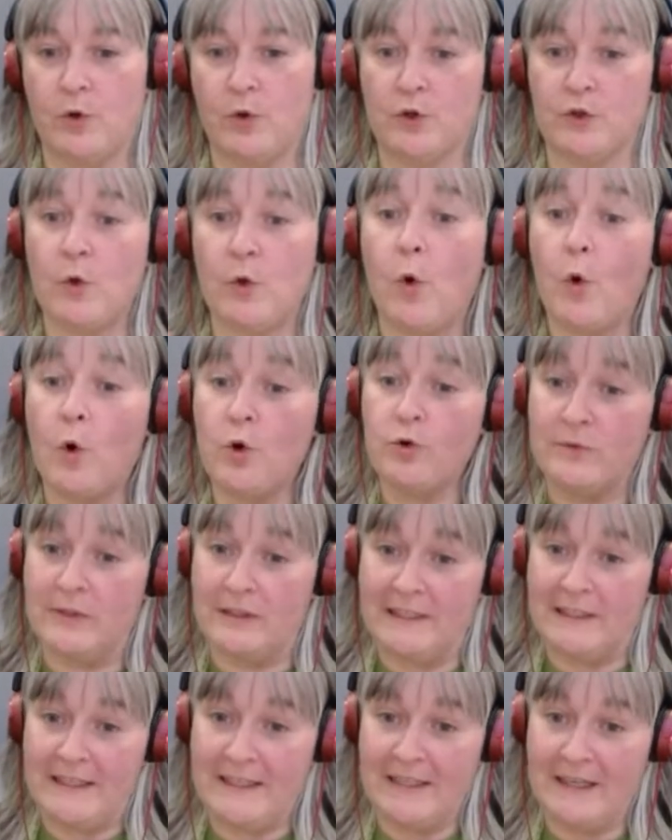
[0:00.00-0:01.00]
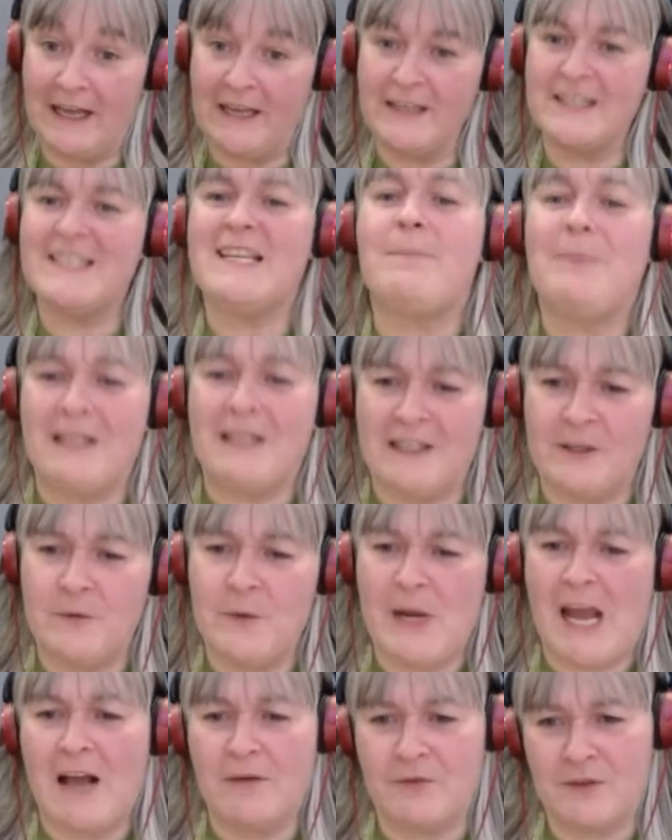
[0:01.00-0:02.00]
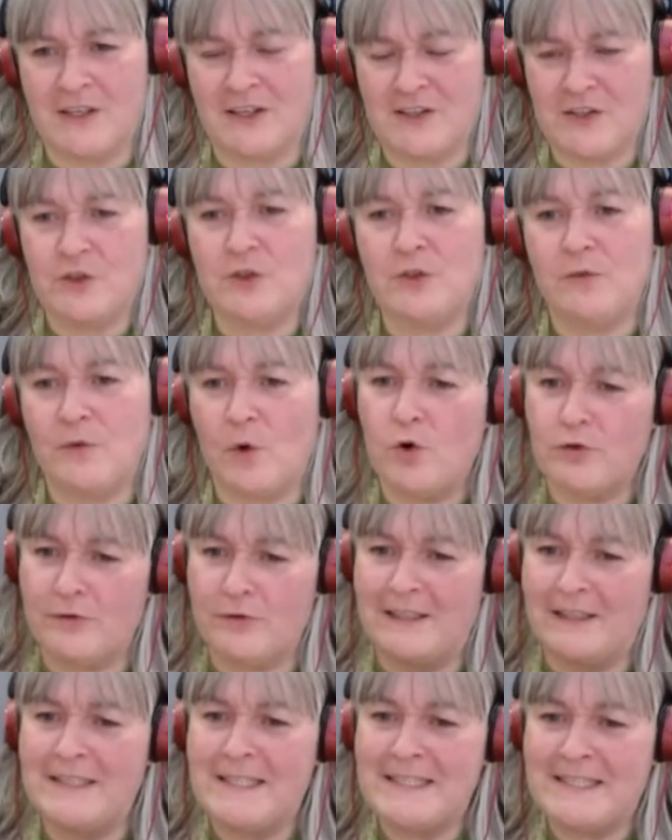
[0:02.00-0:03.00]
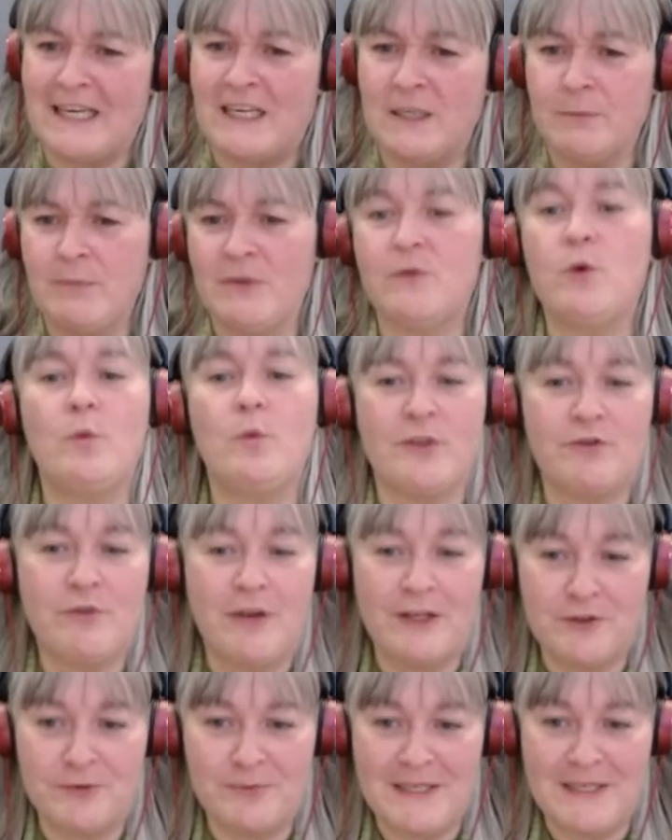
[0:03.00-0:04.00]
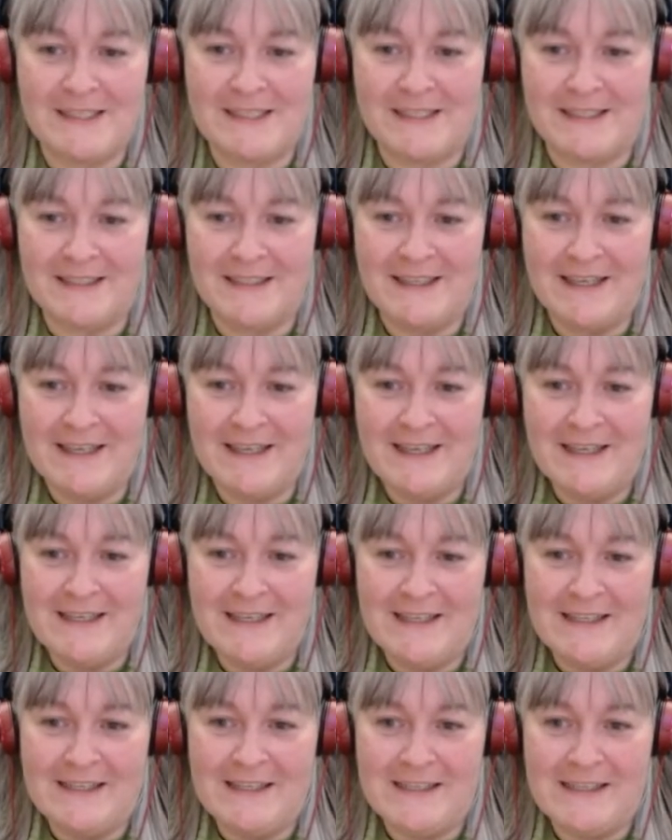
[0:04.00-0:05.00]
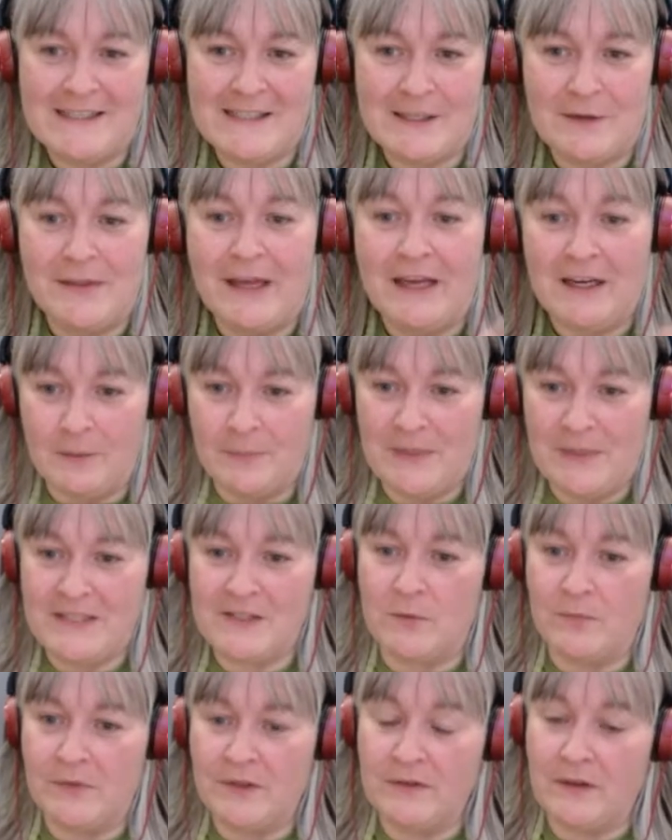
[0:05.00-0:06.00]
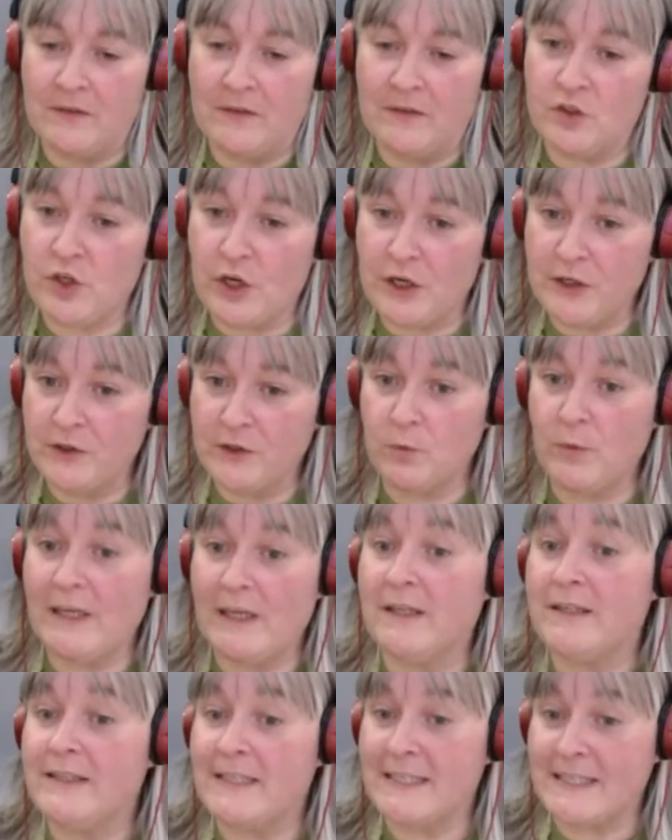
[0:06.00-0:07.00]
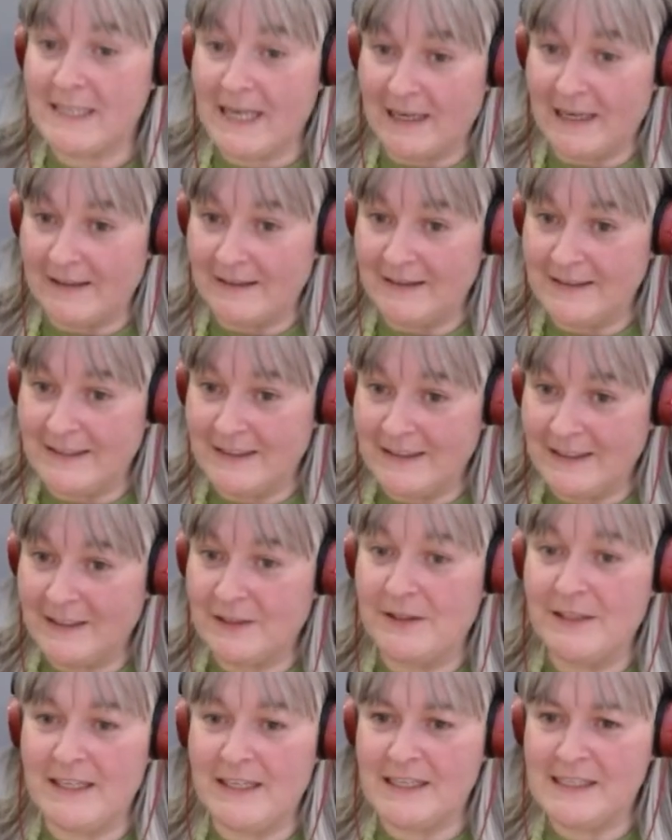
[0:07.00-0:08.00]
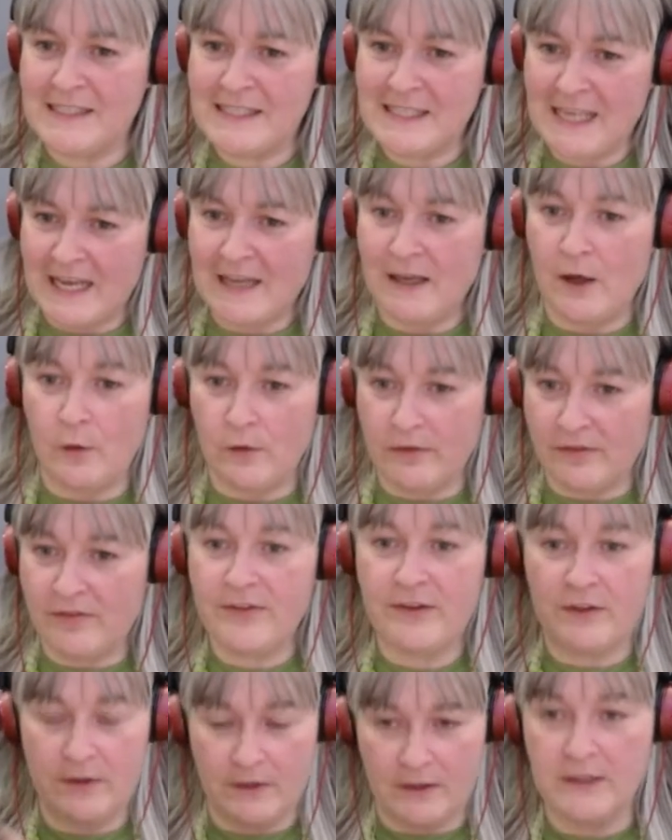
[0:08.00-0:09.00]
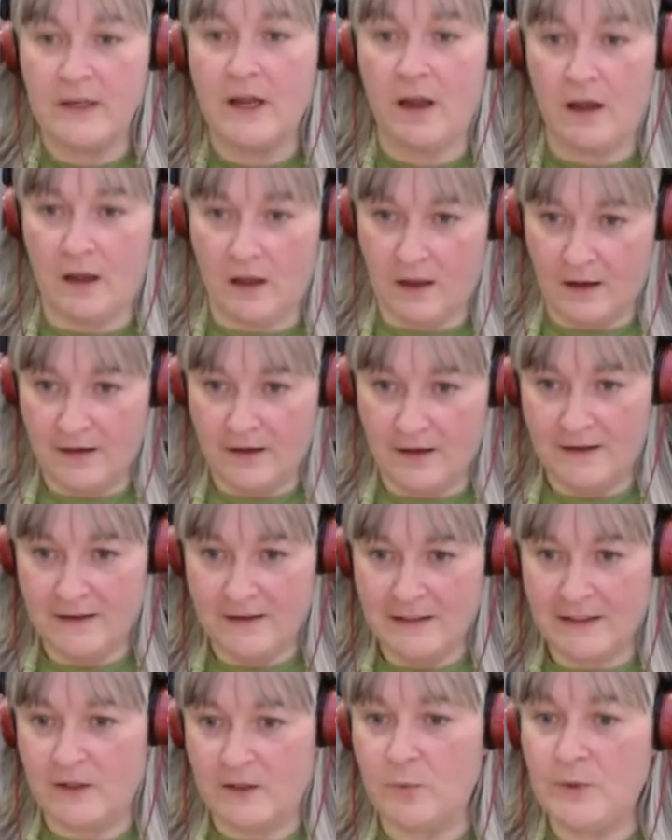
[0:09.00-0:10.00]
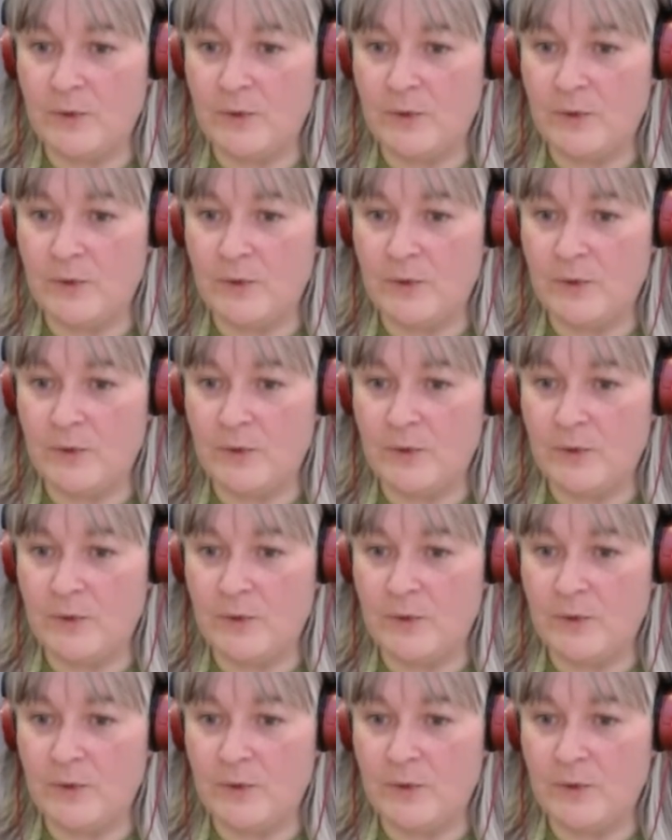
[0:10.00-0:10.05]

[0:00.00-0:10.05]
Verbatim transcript: works orally, and typically we mm-hmm. have a, a sort of oral understanding before we try to read it. Mm-hmm. So that will be something that the child will understand. You know, you can say, oh, the and uh, you know,